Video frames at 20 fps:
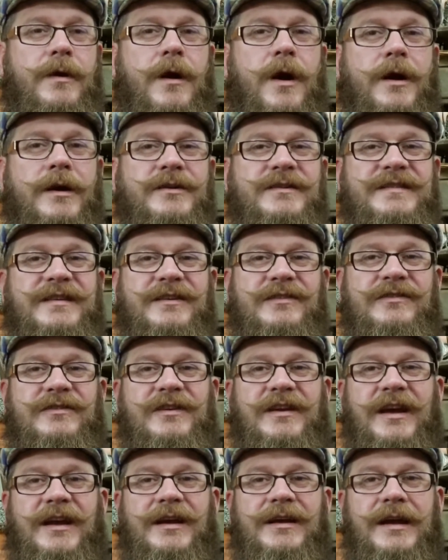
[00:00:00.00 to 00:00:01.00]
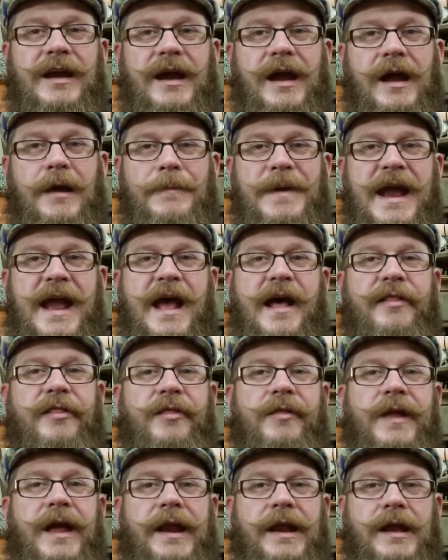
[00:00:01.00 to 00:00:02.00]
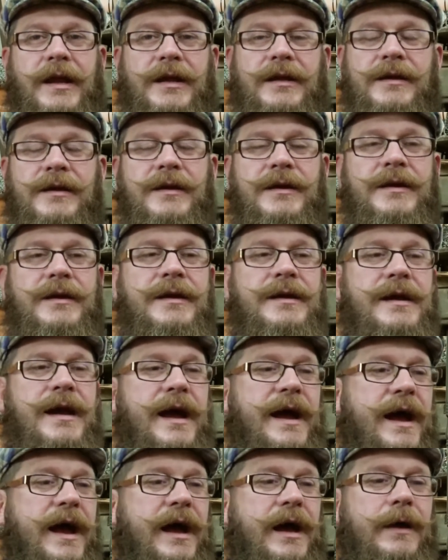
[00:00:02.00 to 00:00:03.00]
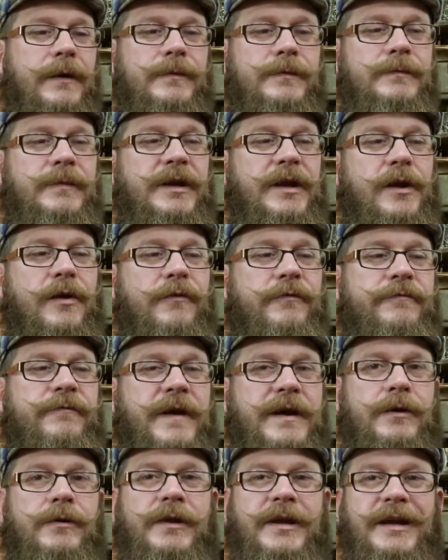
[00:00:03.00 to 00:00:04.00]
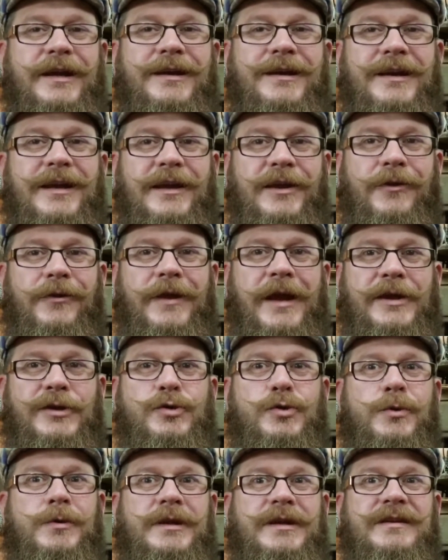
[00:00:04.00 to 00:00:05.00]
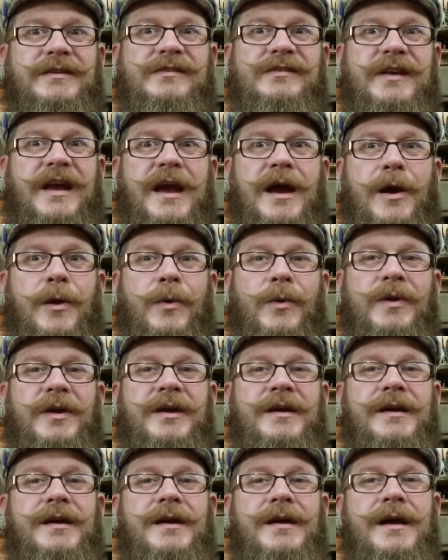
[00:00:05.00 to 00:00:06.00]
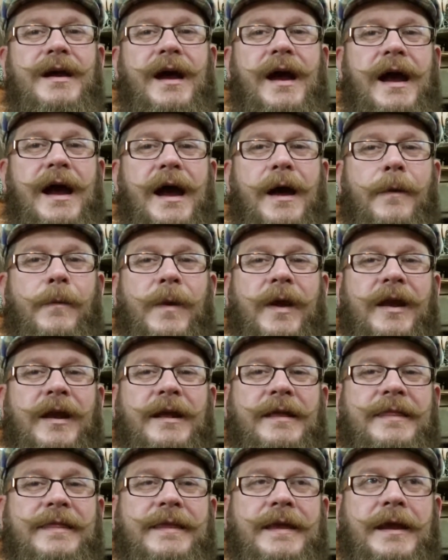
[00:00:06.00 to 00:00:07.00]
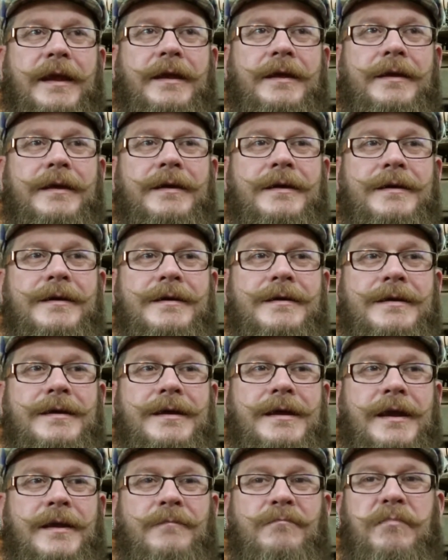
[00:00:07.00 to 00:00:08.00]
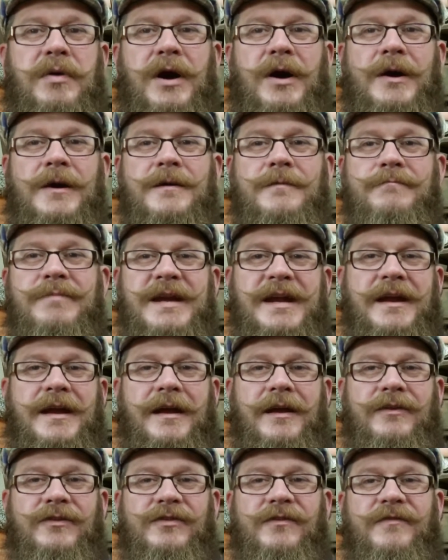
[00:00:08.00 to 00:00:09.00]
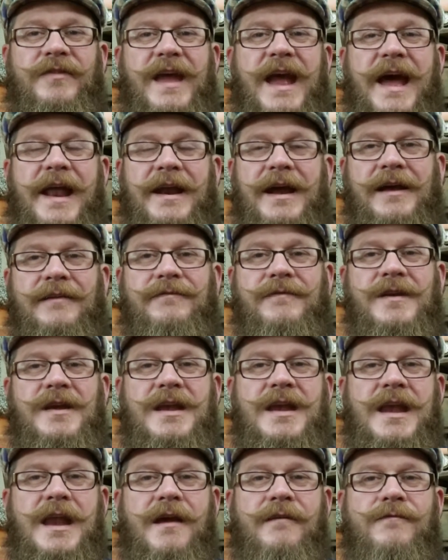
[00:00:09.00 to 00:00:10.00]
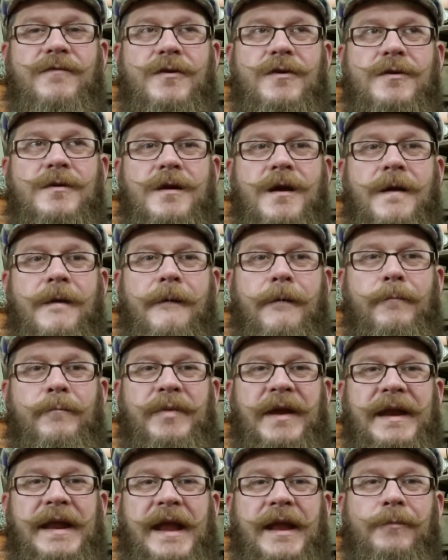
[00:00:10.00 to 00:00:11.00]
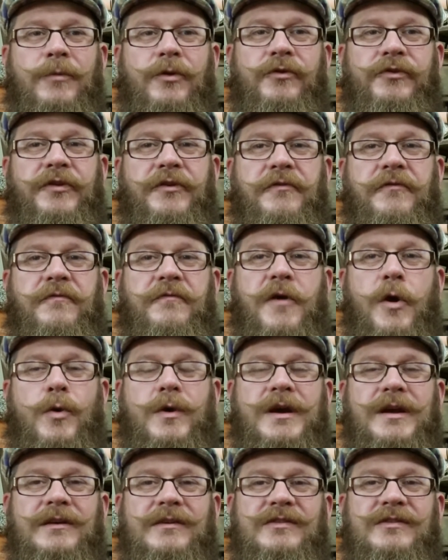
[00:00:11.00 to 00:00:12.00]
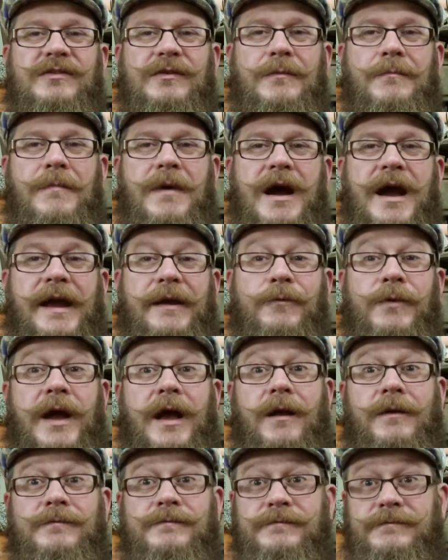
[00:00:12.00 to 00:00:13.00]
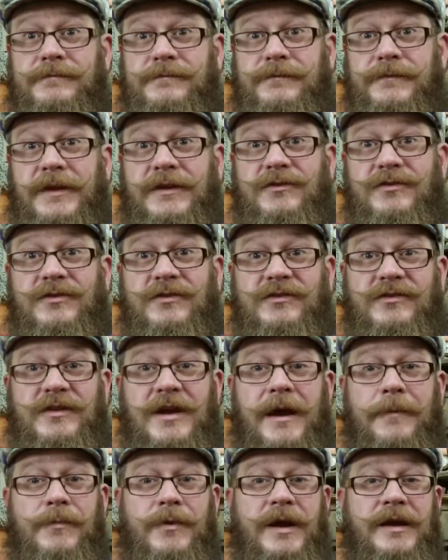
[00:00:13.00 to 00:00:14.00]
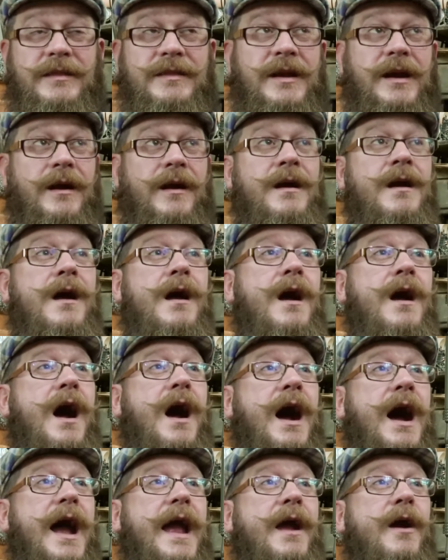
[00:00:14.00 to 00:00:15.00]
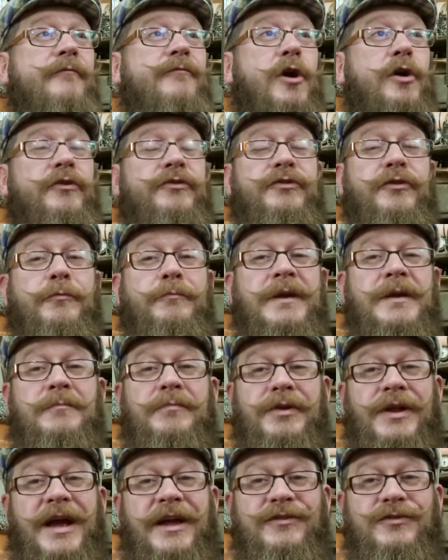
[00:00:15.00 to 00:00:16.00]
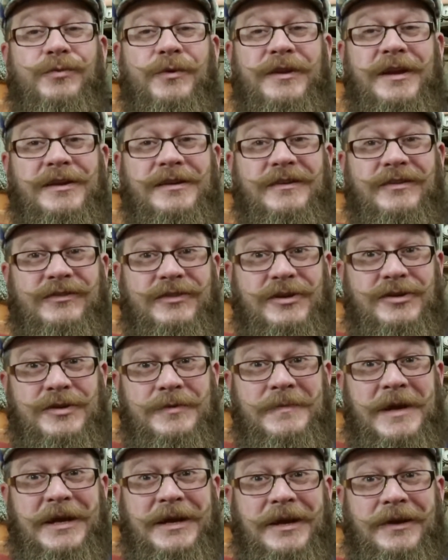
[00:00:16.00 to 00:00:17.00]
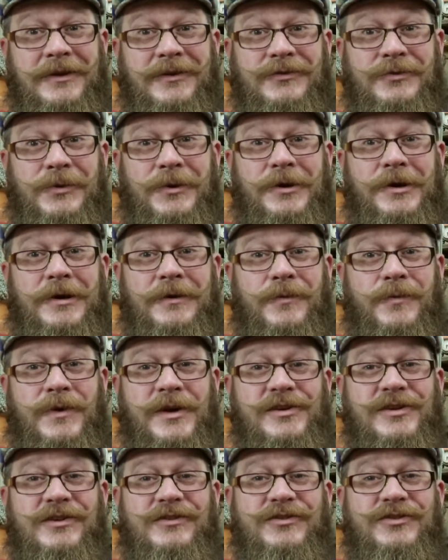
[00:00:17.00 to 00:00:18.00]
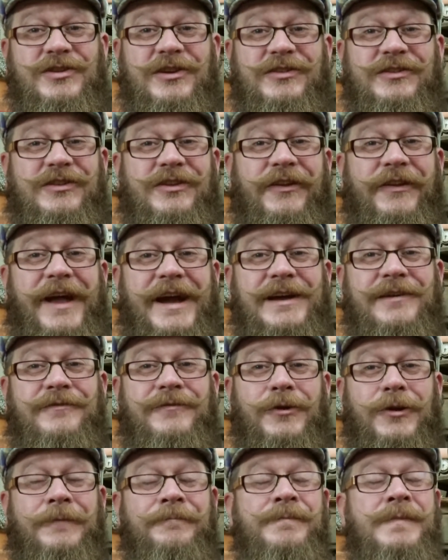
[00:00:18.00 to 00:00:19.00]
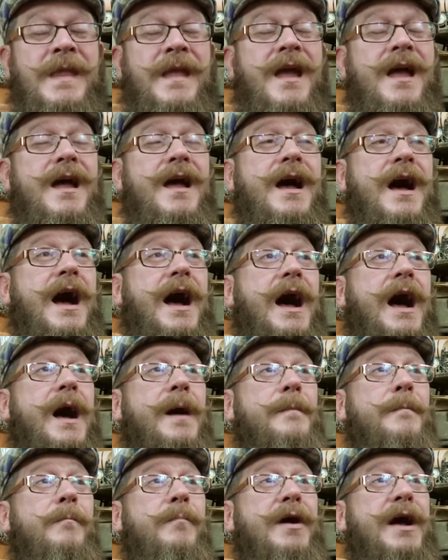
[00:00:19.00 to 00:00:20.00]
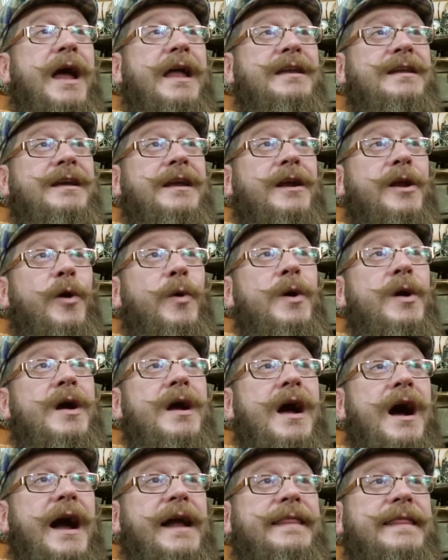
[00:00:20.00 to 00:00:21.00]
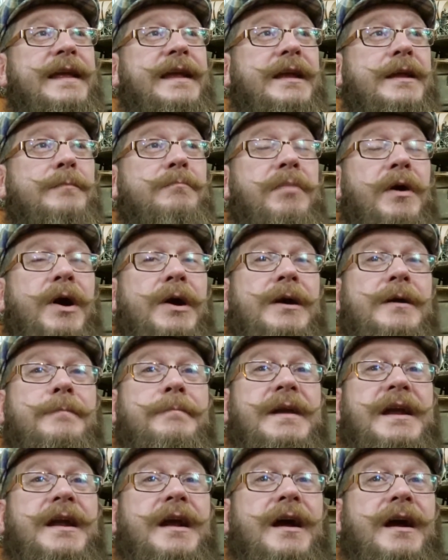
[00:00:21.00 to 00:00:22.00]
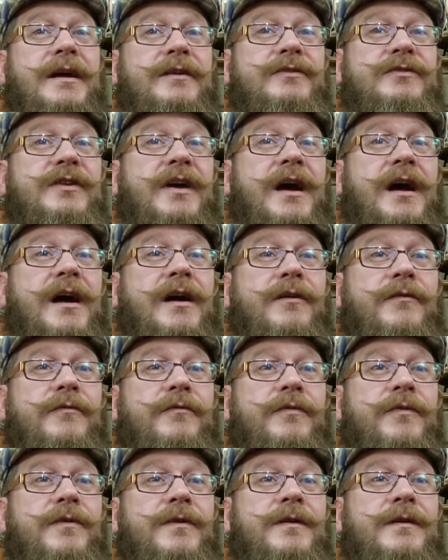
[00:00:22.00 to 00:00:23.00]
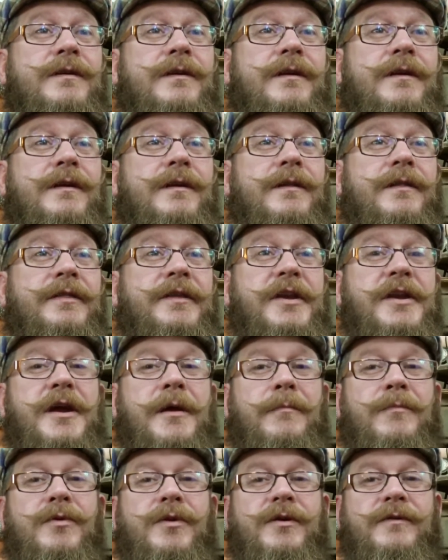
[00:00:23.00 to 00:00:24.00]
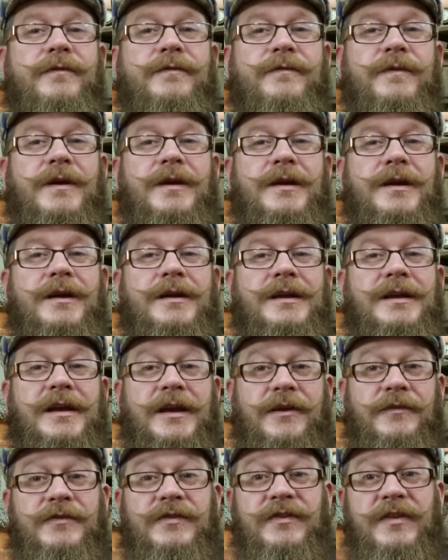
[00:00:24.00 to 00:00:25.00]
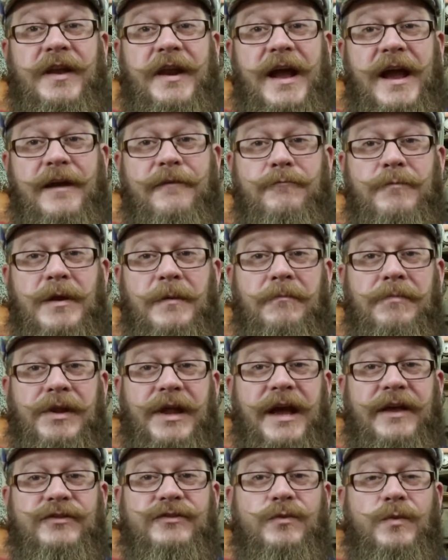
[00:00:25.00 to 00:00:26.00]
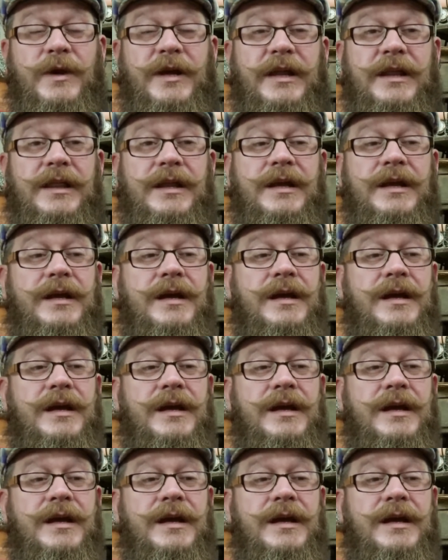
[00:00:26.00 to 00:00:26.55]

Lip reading: Artistic, athletic, fairly intellectually sound. And I think in part because of that, I've never been able to focus let's just stop right there. I have also been blessed with a decision-making disorder, which is just delightful. But I think in part because of the number of gifts that I have been blessed with,